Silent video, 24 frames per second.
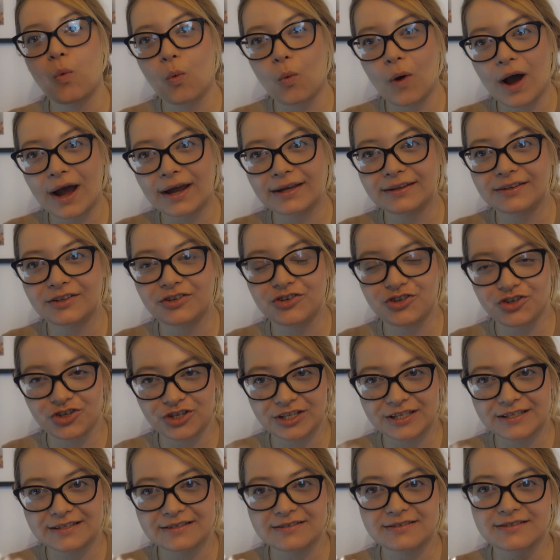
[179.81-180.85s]
white
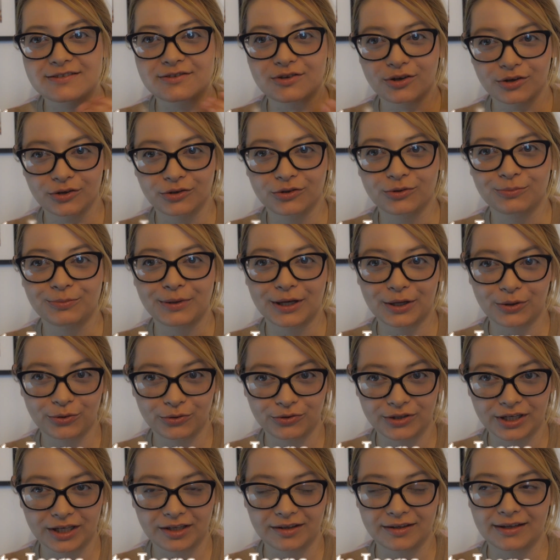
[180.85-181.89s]
jeans is going to be a
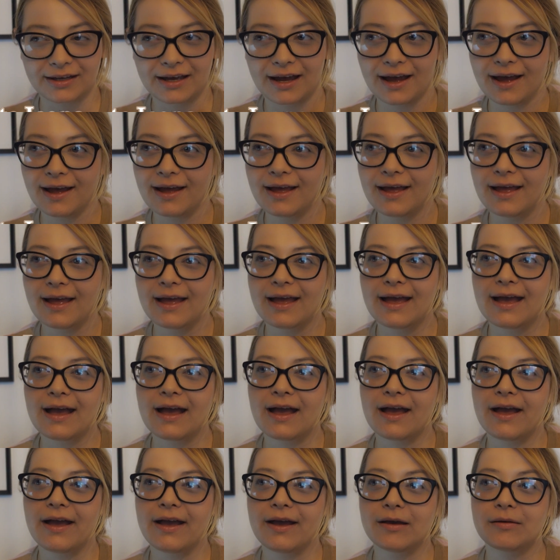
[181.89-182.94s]
good idea,
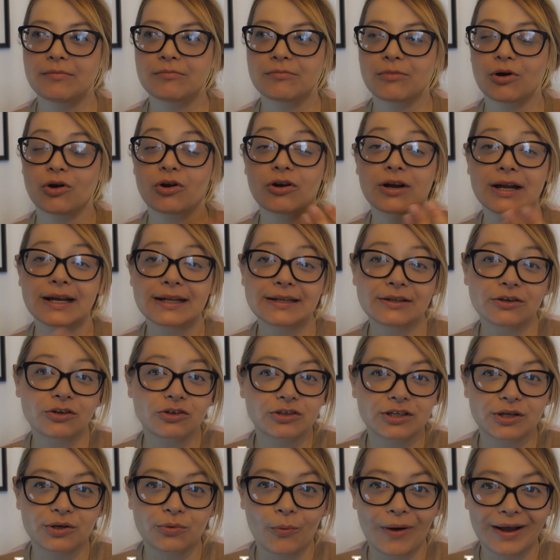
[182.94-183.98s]
or any
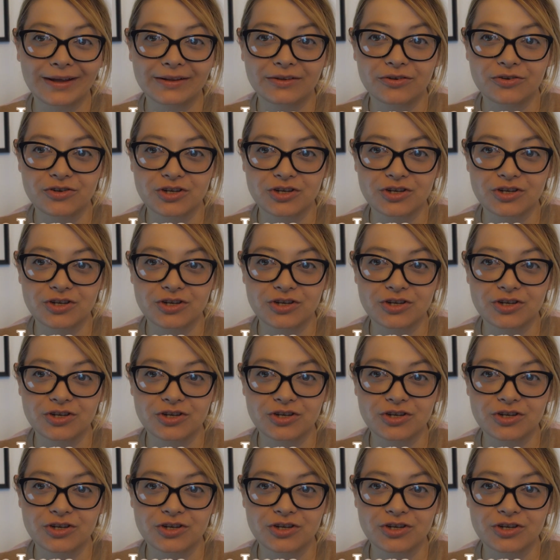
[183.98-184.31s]
other white